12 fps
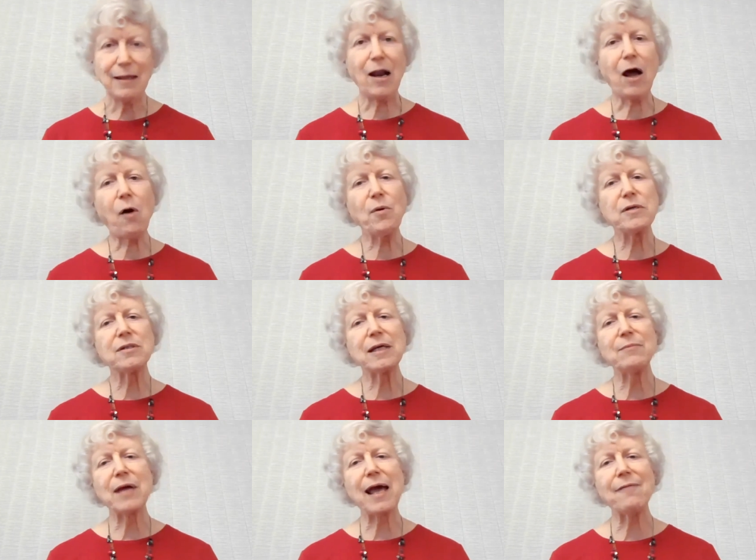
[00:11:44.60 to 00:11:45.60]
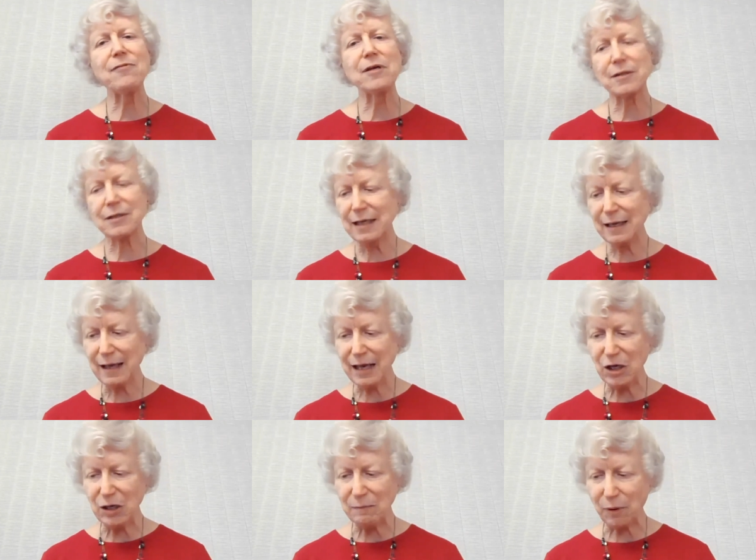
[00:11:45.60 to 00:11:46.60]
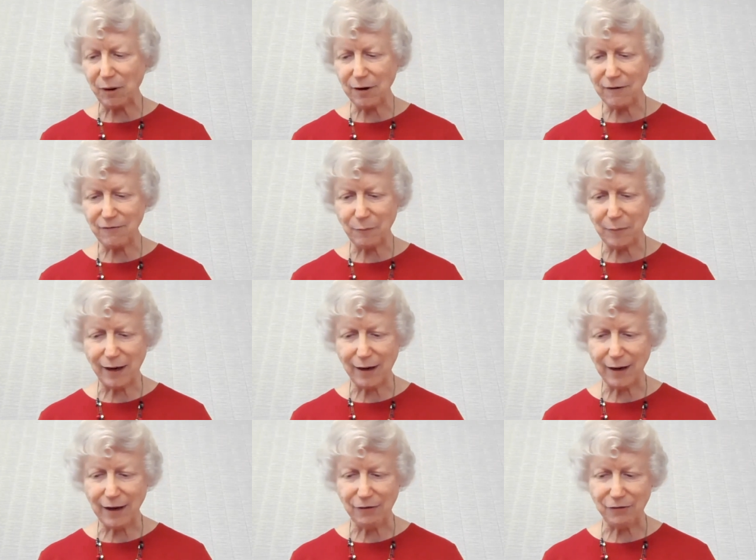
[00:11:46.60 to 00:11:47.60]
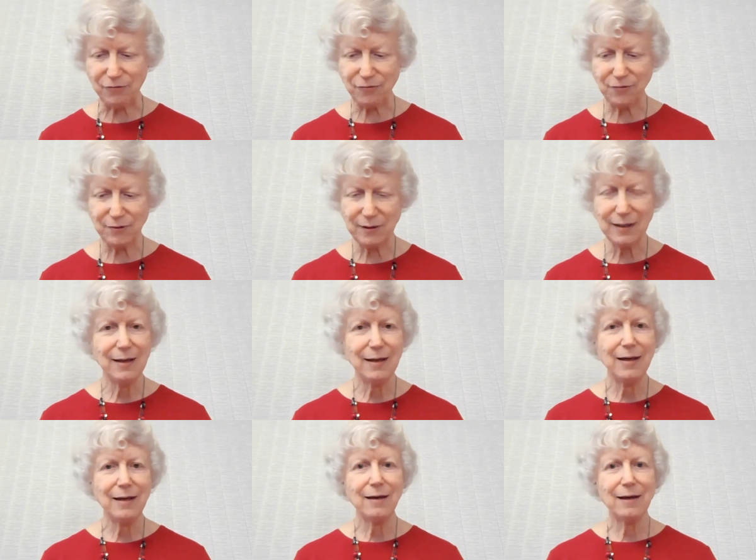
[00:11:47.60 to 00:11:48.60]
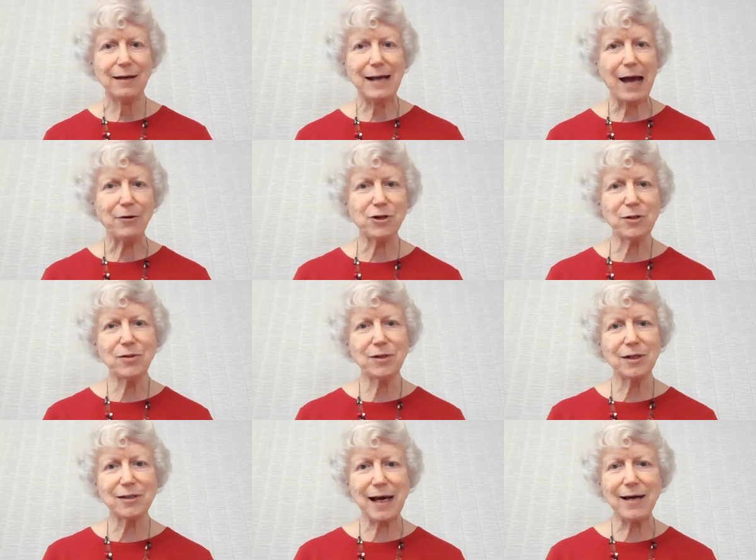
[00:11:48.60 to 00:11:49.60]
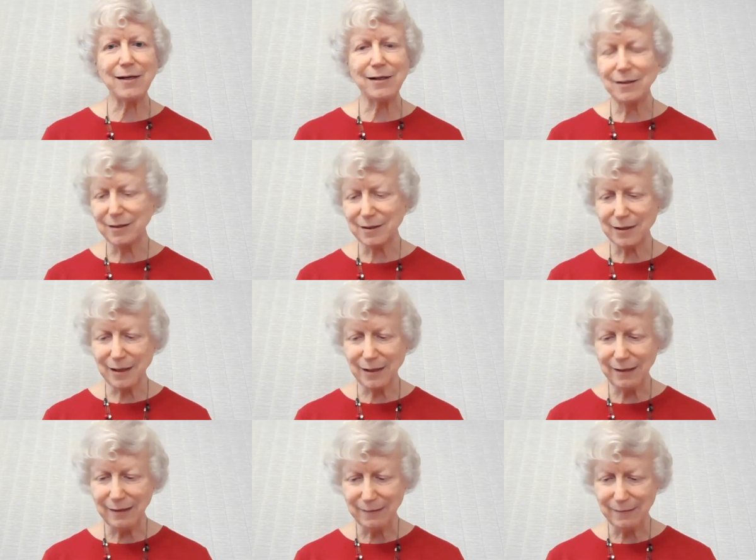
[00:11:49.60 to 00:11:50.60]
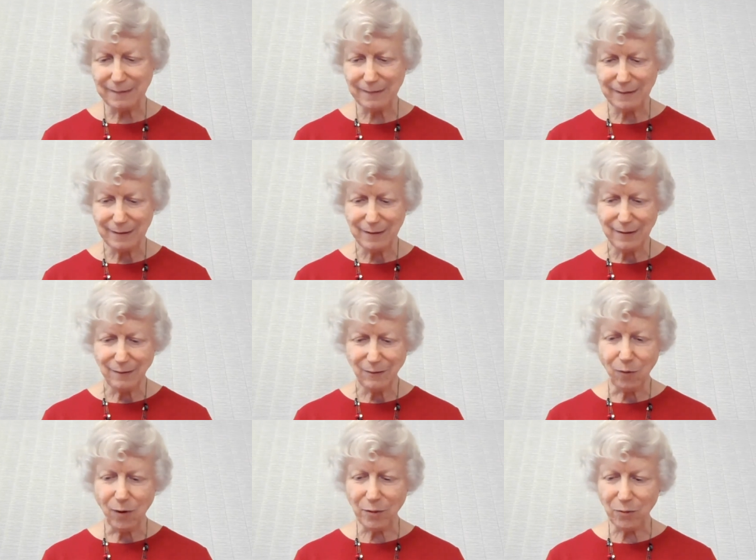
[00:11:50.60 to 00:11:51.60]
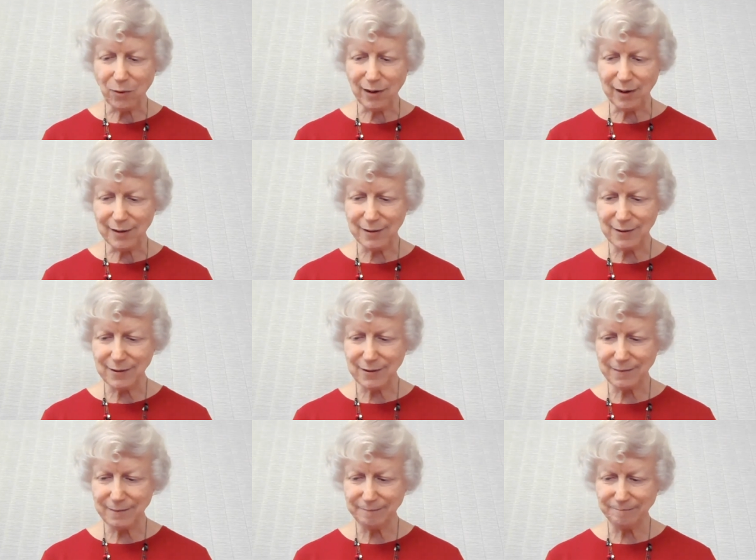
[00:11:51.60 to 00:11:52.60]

that I always seemed to have this hidden part of my life. And now she was excited to see what it was.